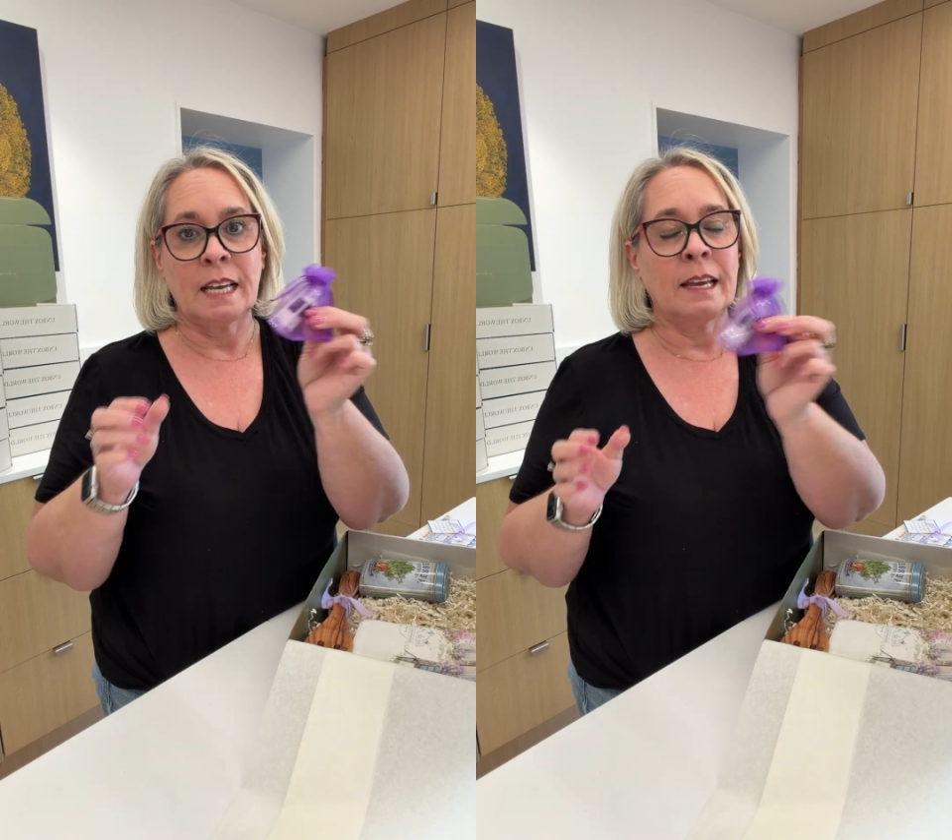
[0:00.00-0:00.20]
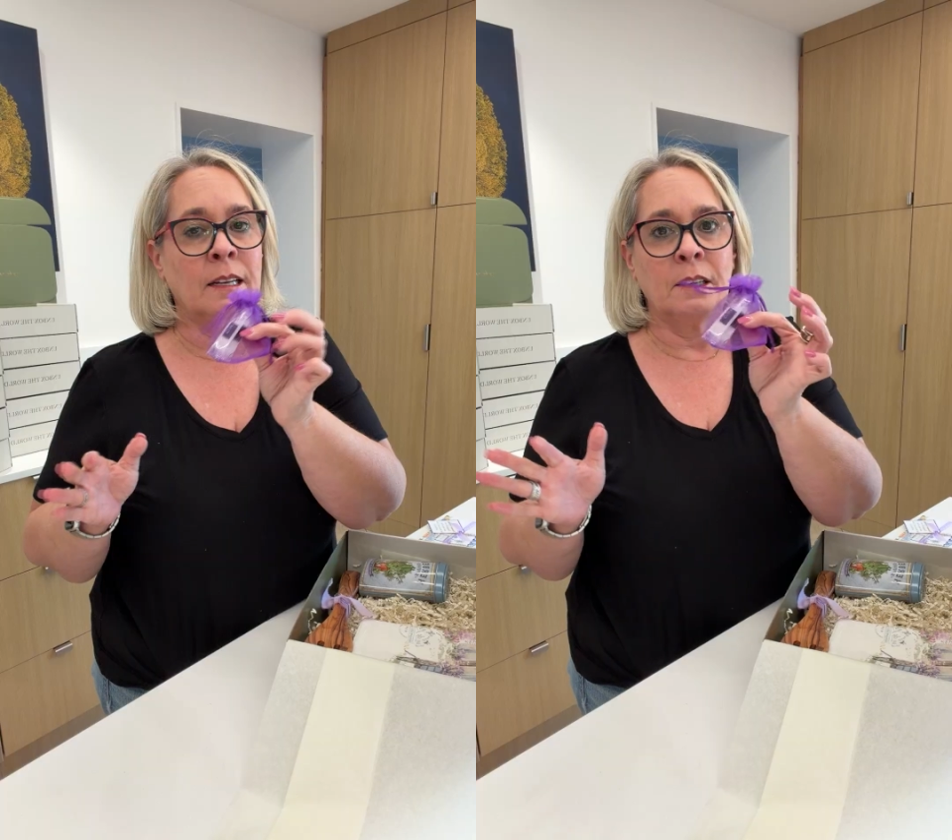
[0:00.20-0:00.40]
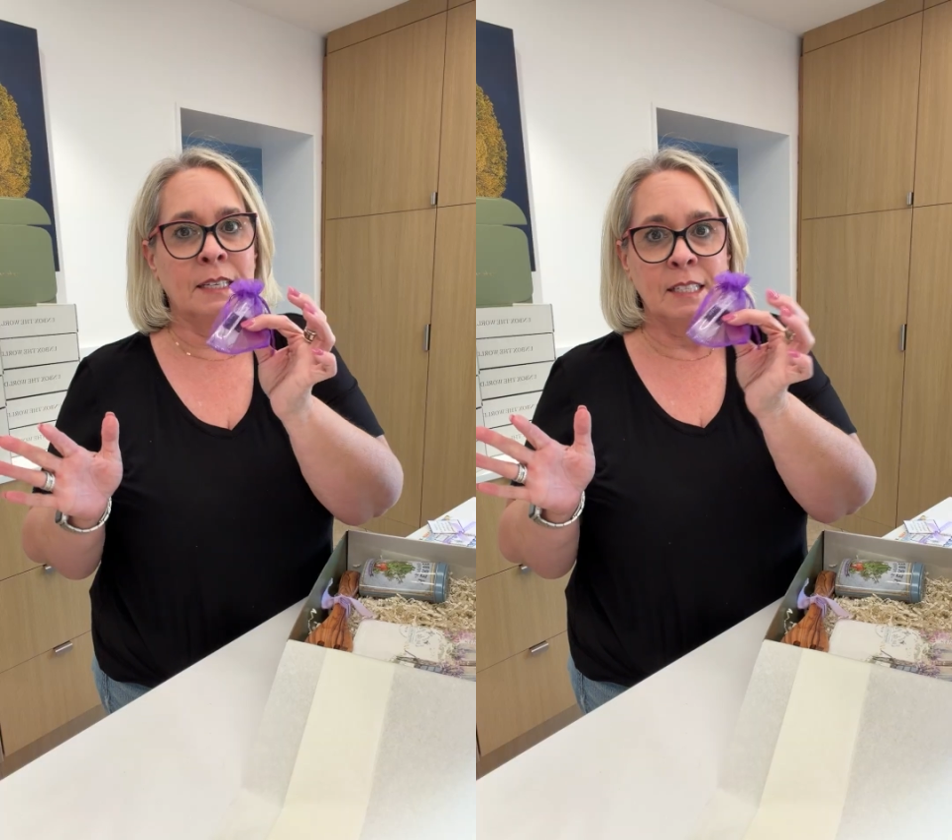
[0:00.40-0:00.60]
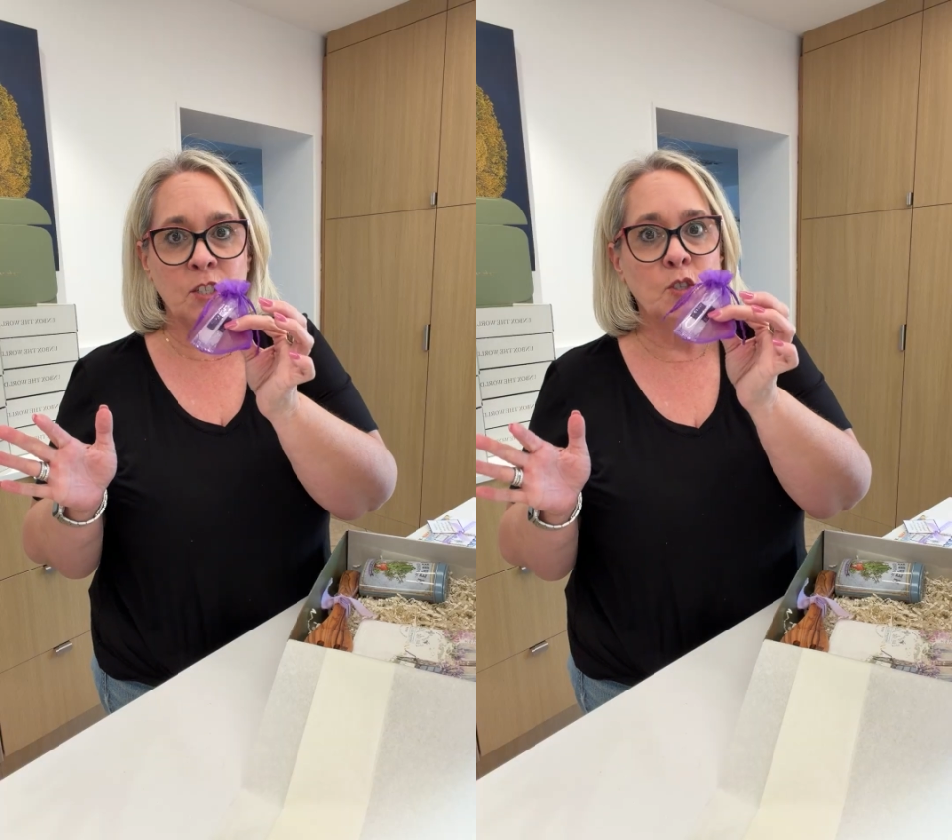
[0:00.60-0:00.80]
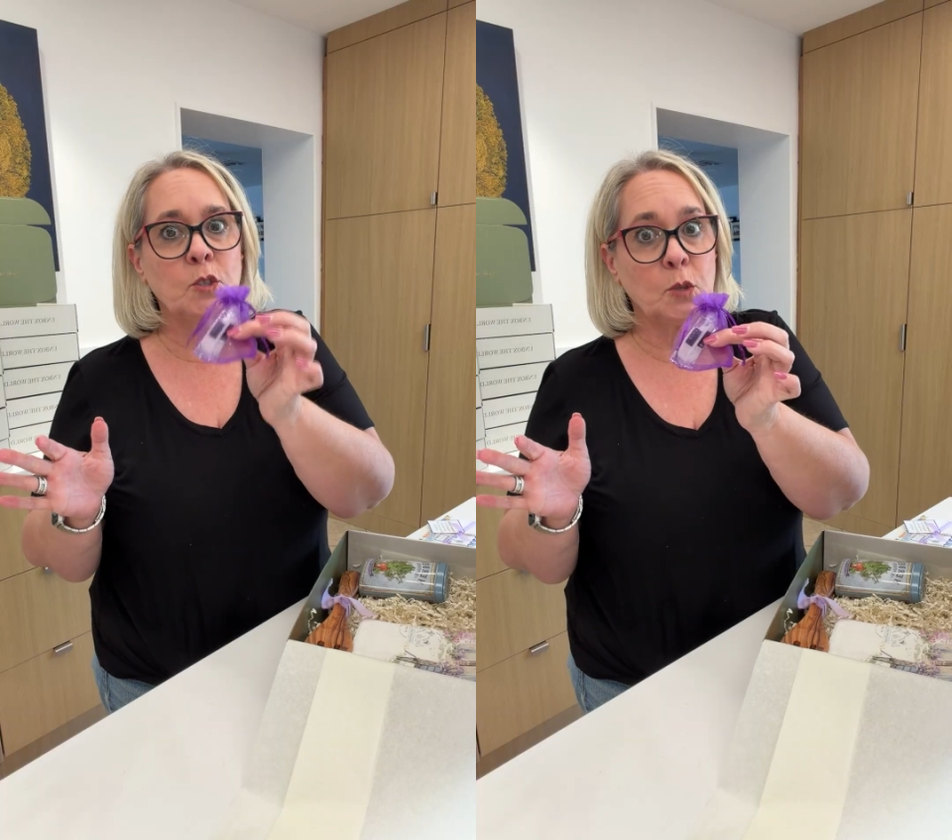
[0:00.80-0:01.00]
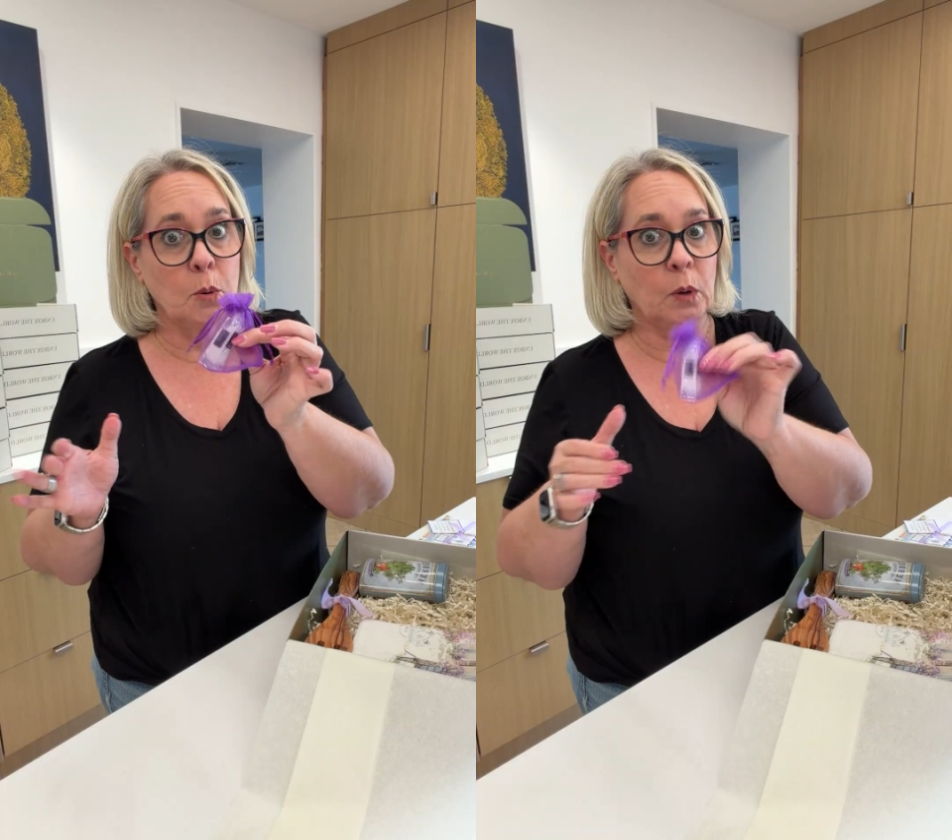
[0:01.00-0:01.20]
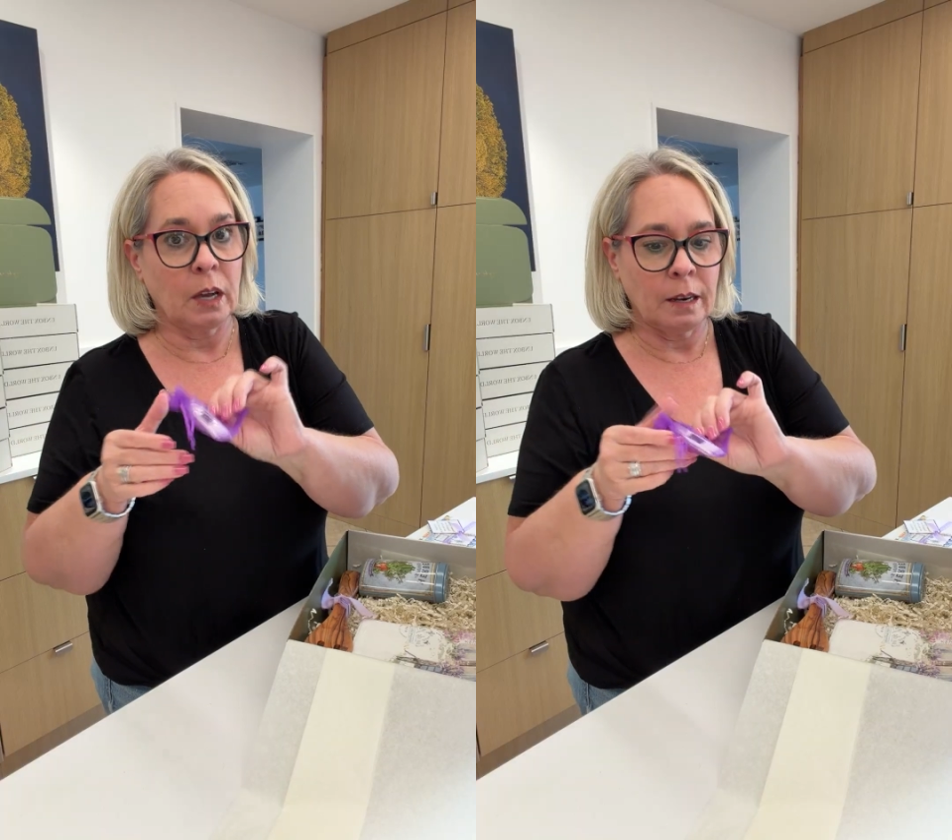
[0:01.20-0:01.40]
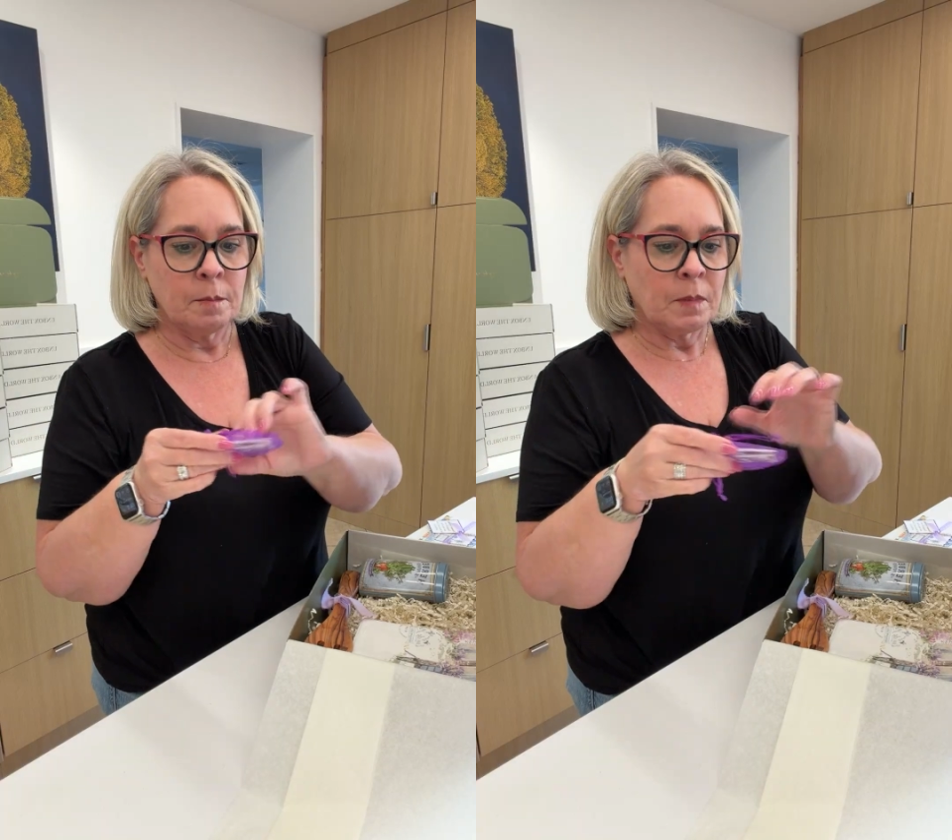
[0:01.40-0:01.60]
and it is so
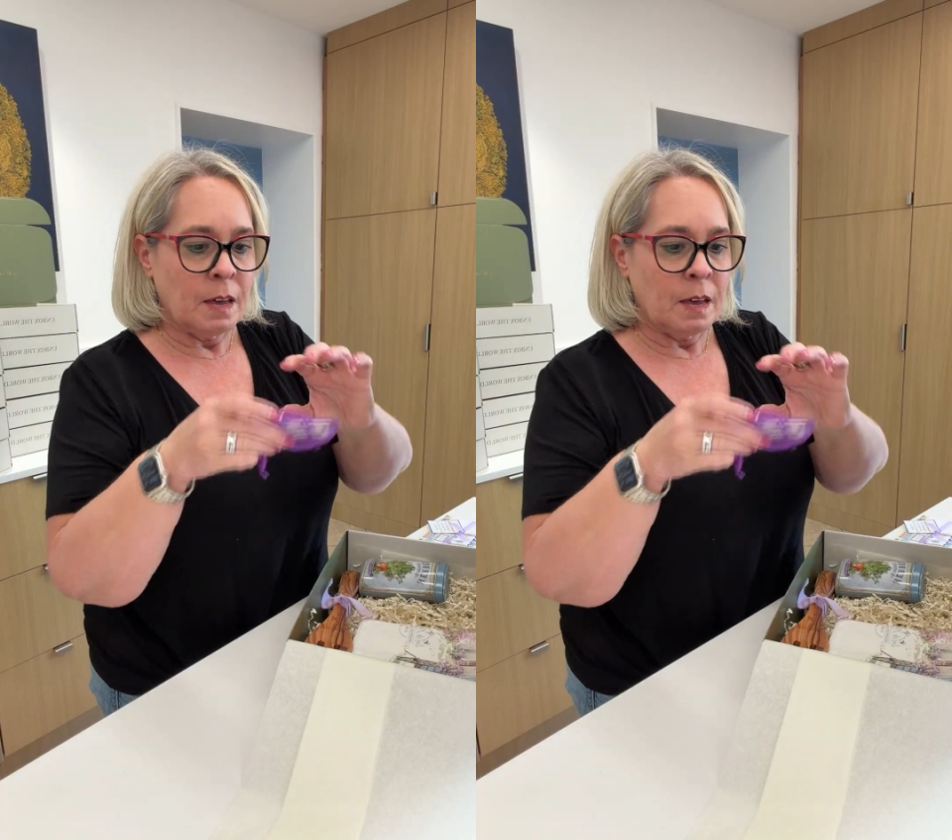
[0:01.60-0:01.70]
good.